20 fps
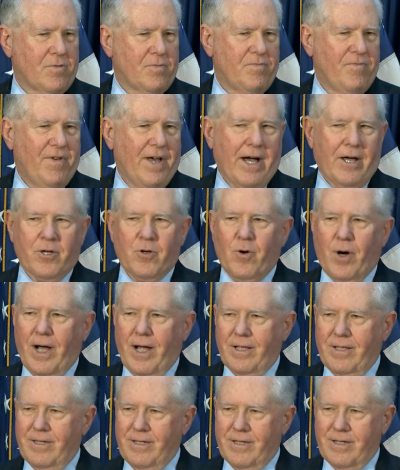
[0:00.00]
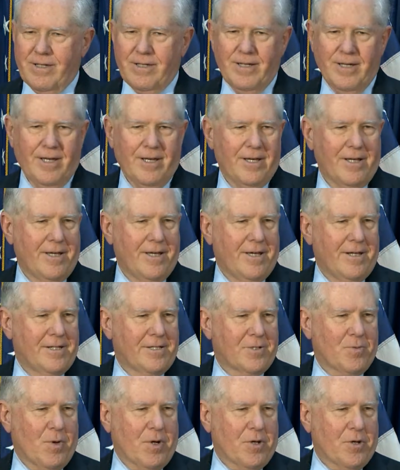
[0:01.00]
value highly and
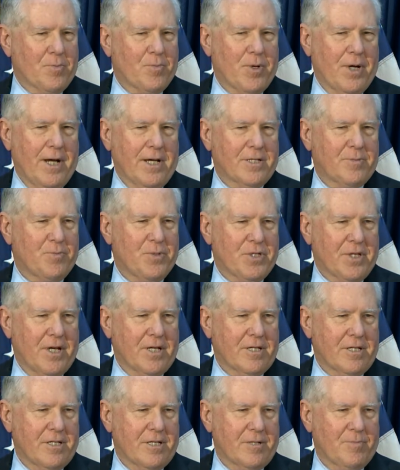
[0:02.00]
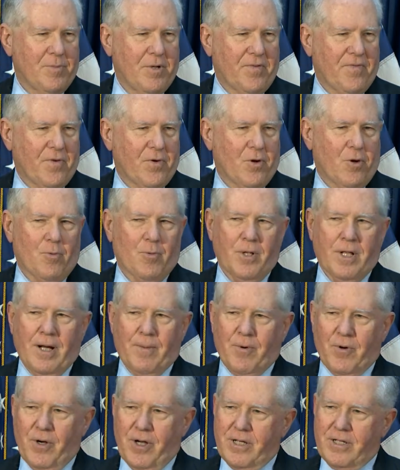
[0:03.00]
is one of your prized possessions. But for normal
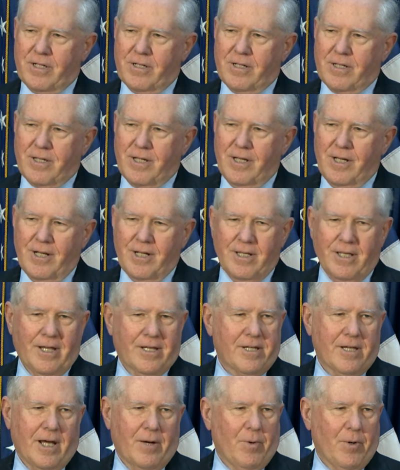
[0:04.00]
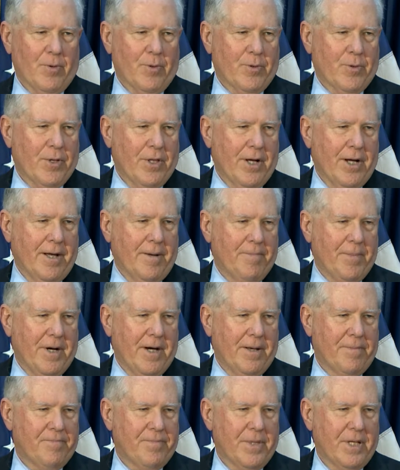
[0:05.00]
operations, that's not what we rely
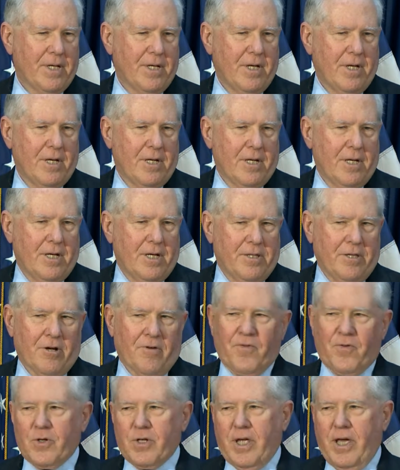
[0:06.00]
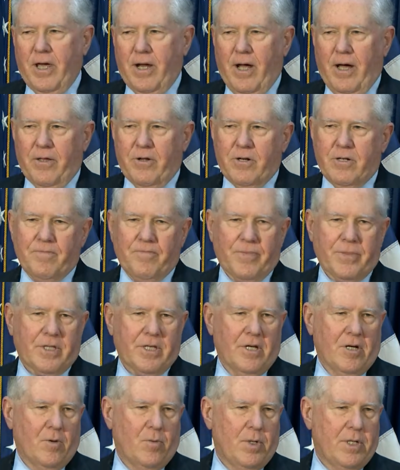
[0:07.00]
upon. And the Air Force can't either.
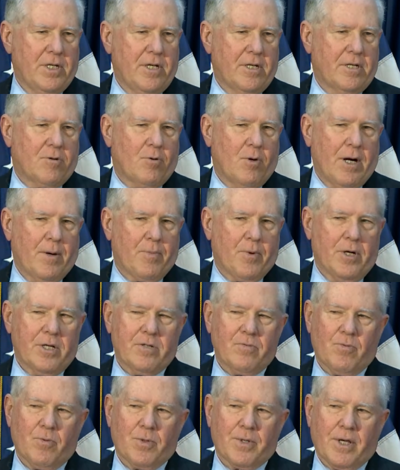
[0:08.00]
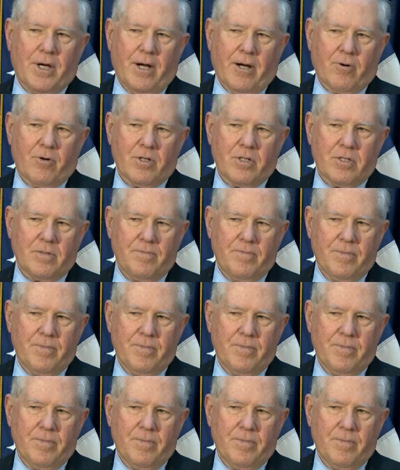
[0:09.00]
So we need cooperation from the Congress.